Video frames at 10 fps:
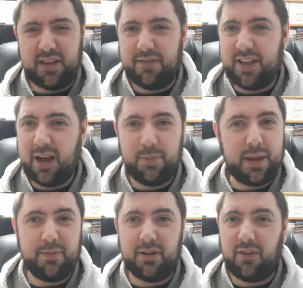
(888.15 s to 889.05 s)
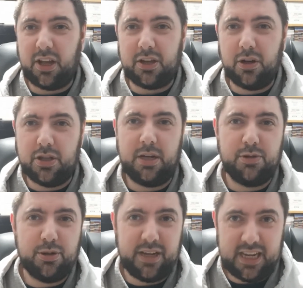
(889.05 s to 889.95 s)
They've now, people have like cottoned
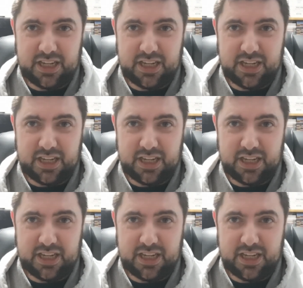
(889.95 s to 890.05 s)
onto it.